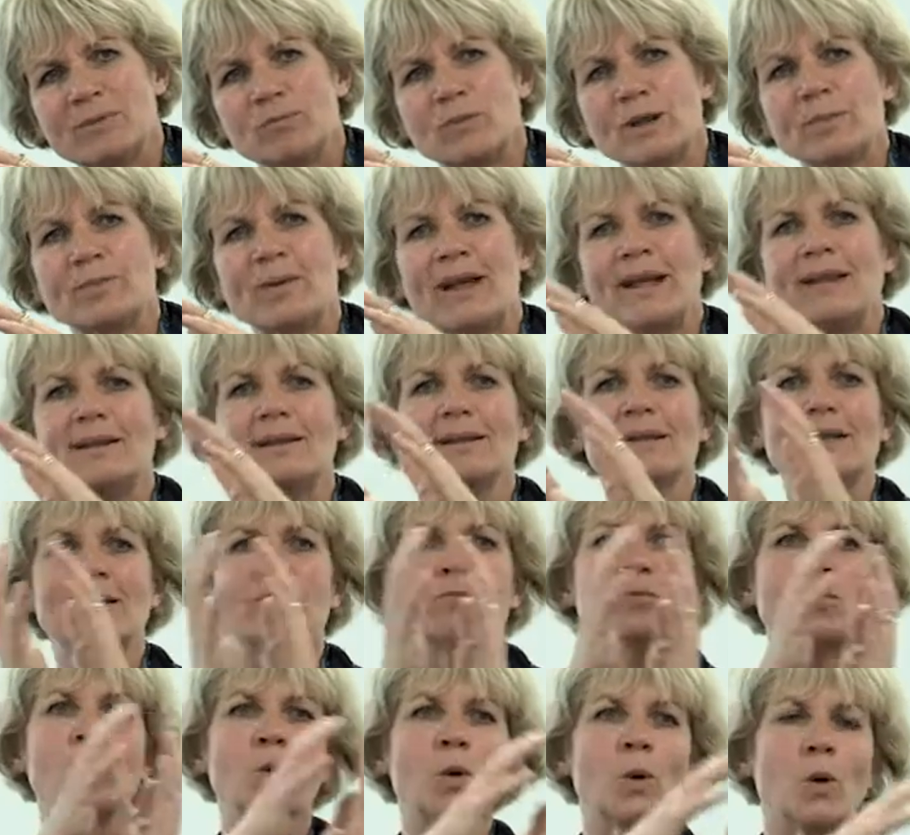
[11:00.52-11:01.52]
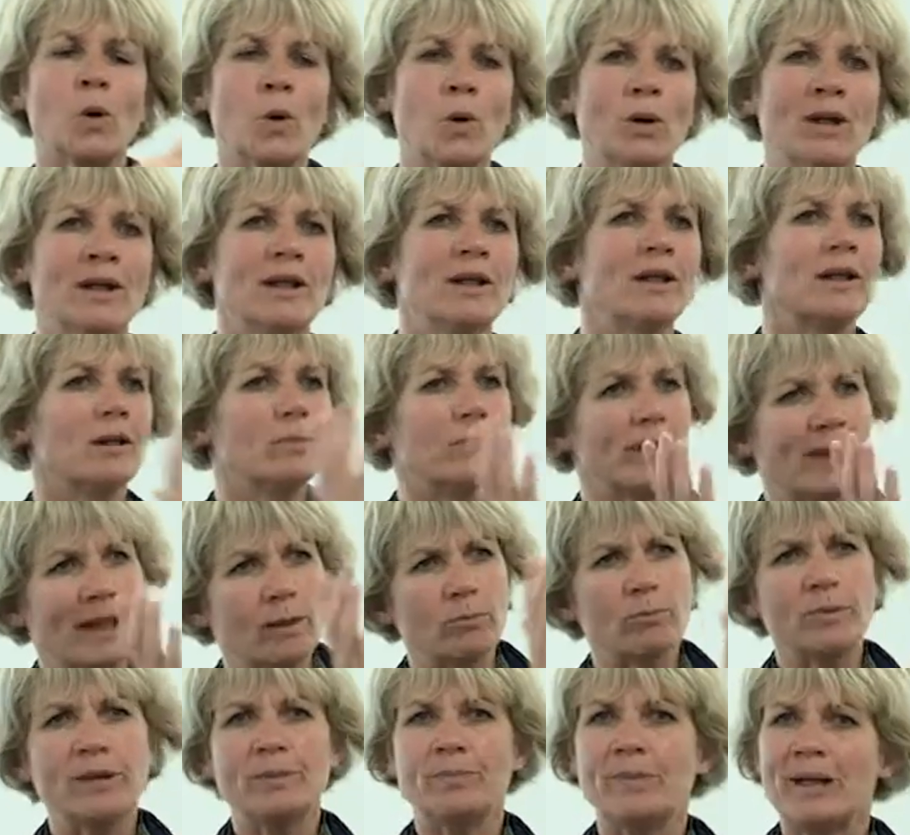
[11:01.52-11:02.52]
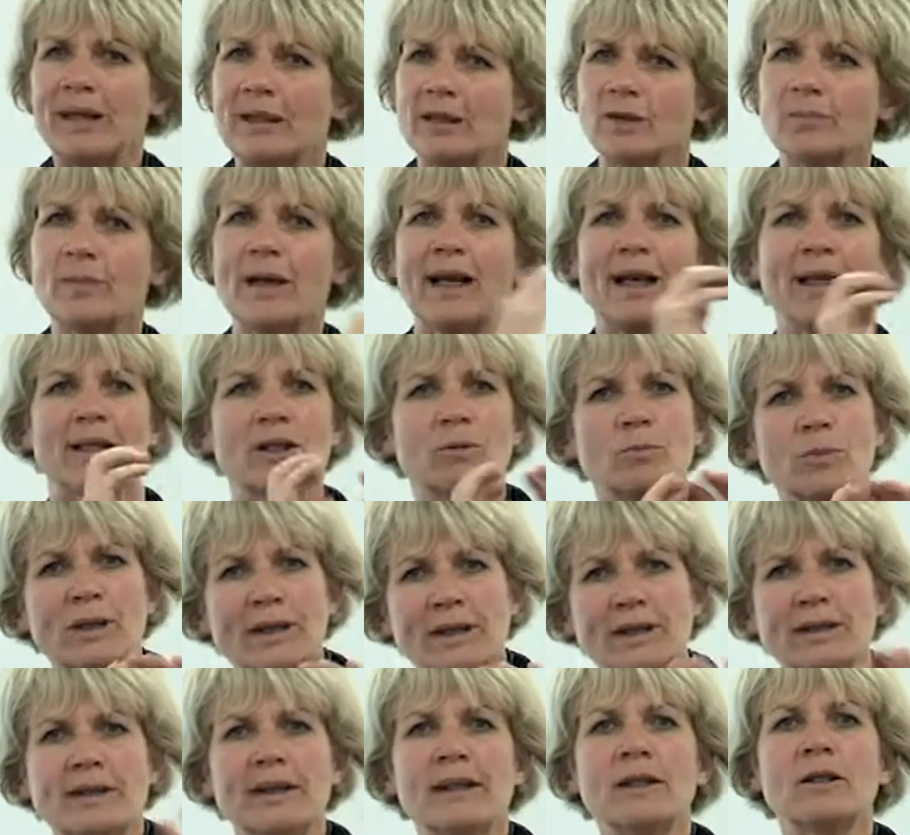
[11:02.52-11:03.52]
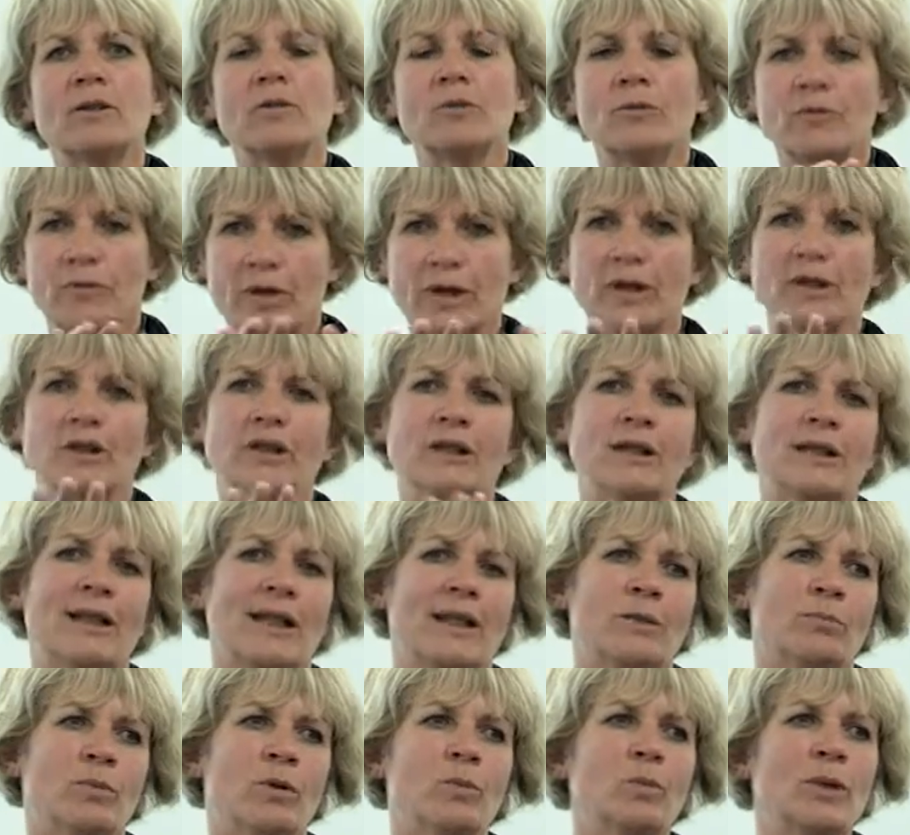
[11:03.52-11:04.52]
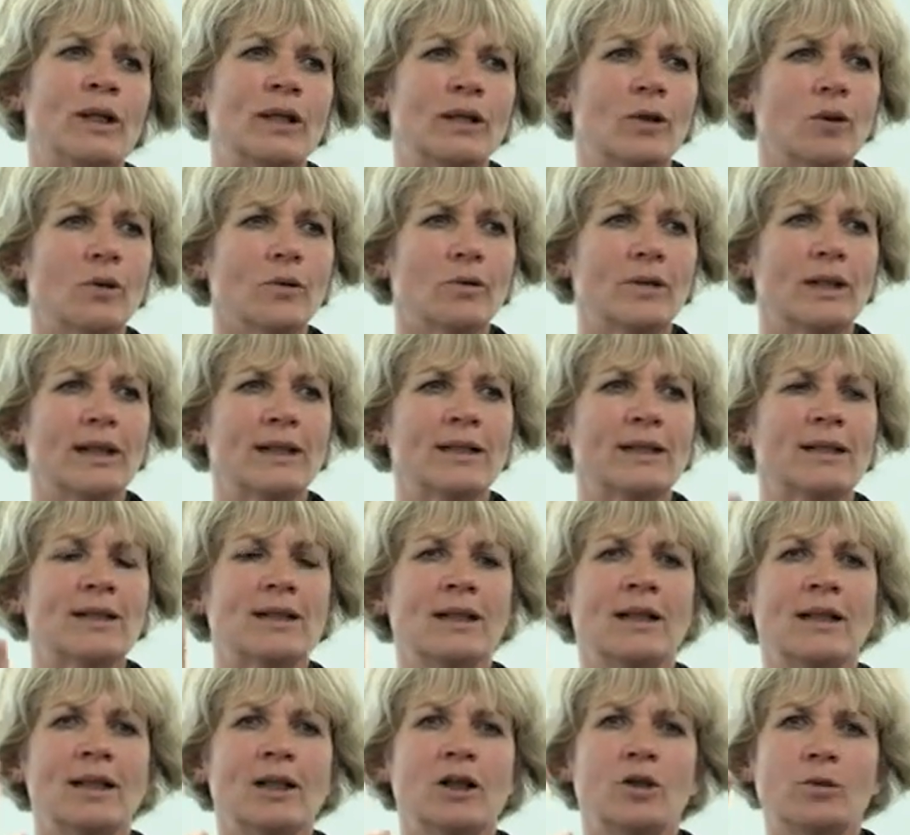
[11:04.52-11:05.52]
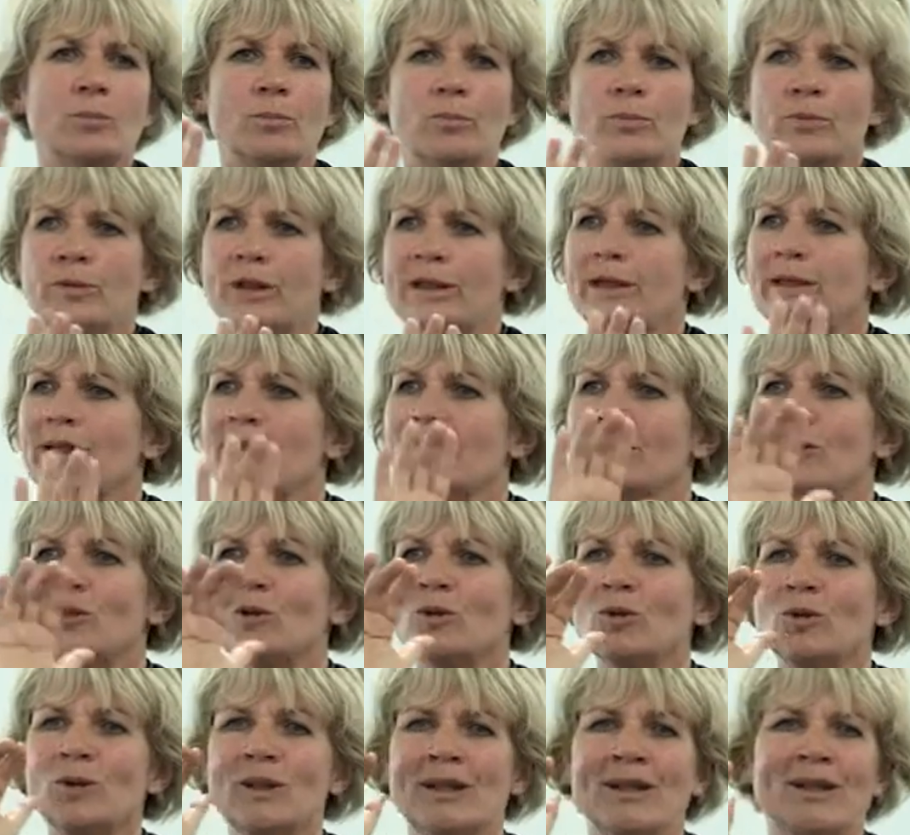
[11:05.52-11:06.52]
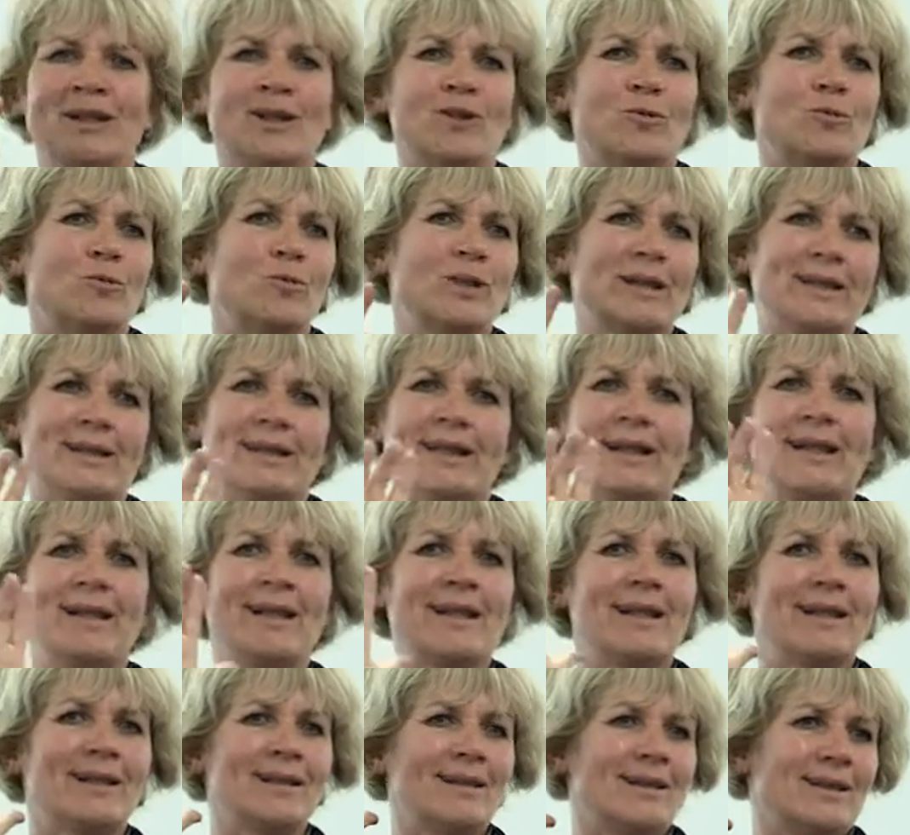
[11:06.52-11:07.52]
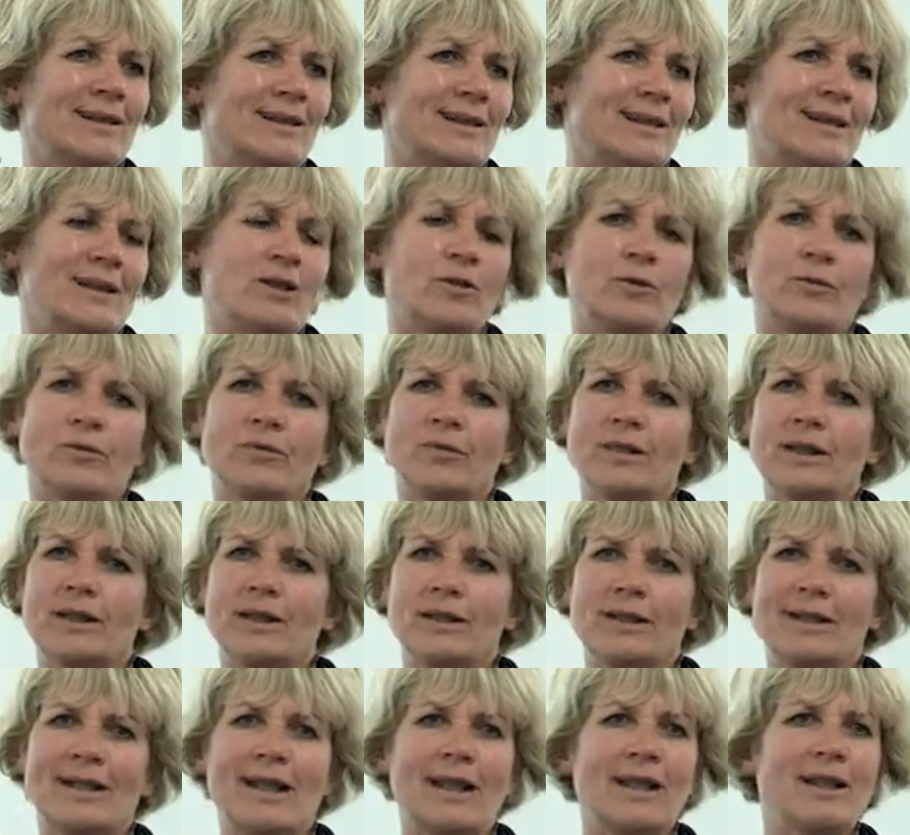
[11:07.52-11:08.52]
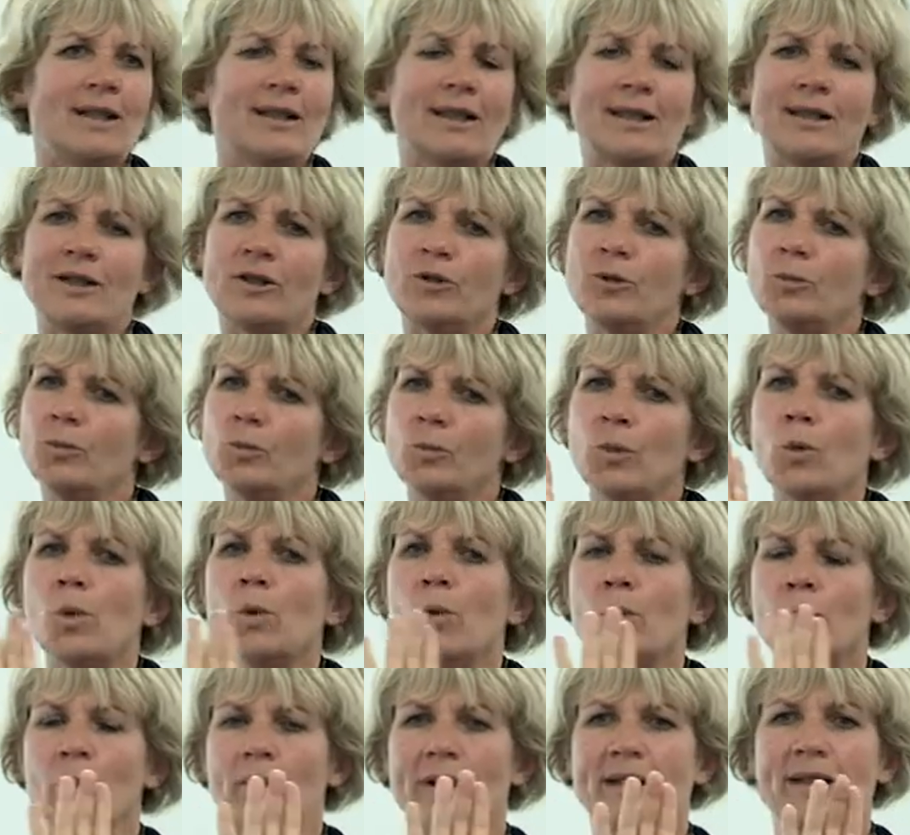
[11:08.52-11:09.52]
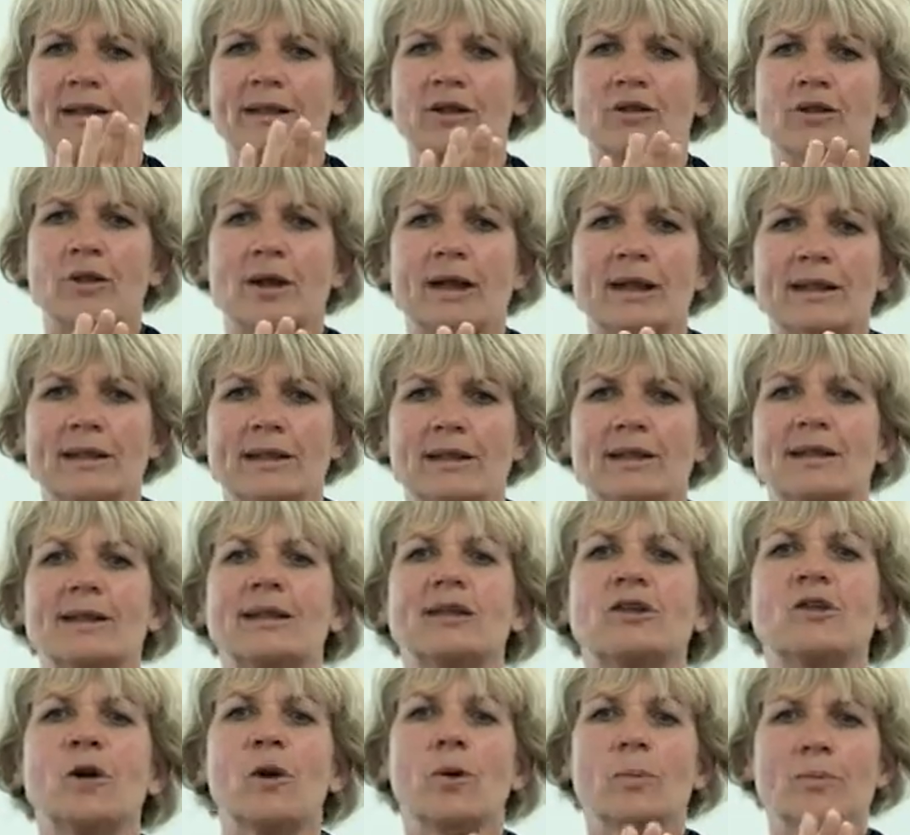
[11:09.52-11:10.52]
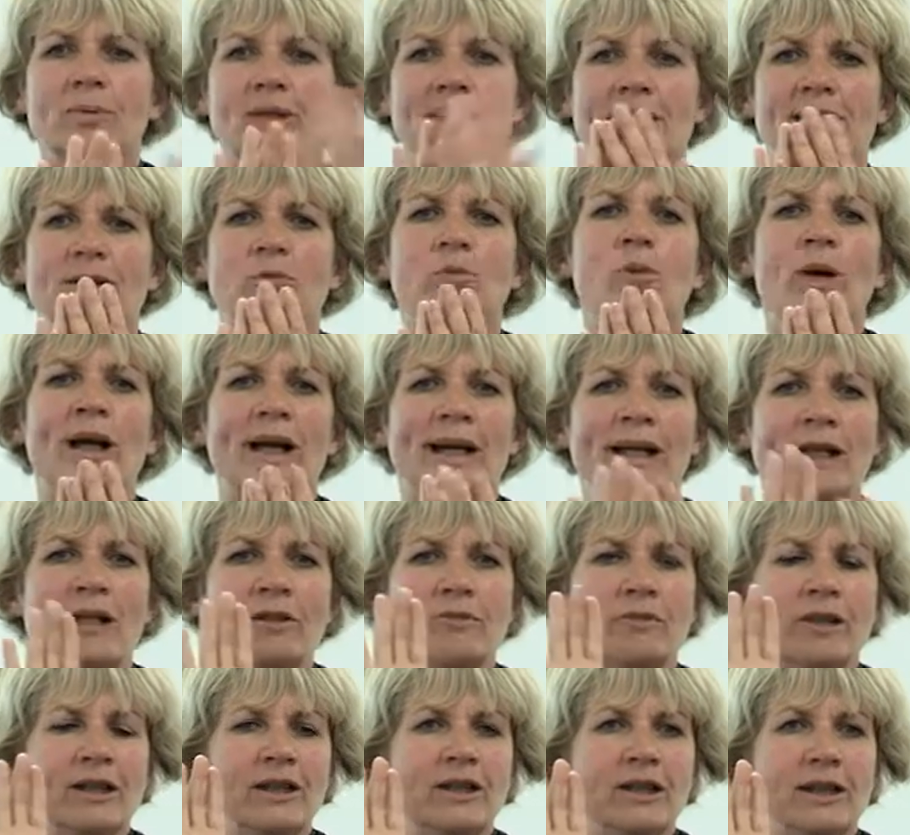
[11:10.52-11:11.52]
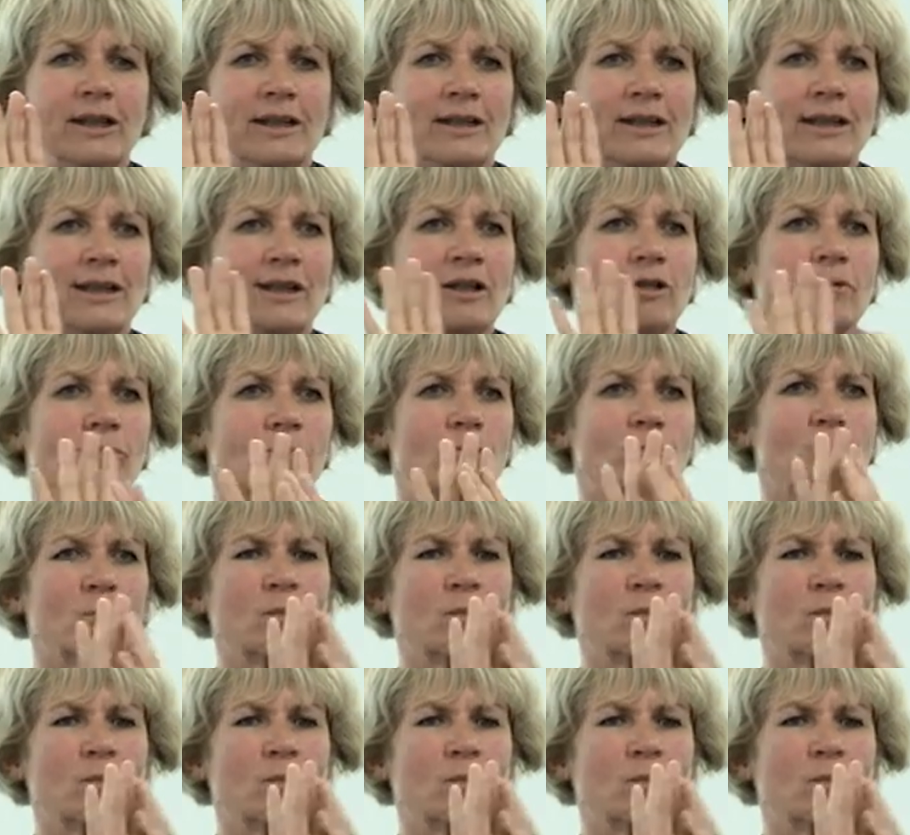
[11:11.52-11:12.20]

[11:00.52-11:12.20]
and we bend some more, but then we bend back and we're still functioning, but we're not this brittle, resilient sort of kinkanute wall that is trying to stop this wave and just a sort of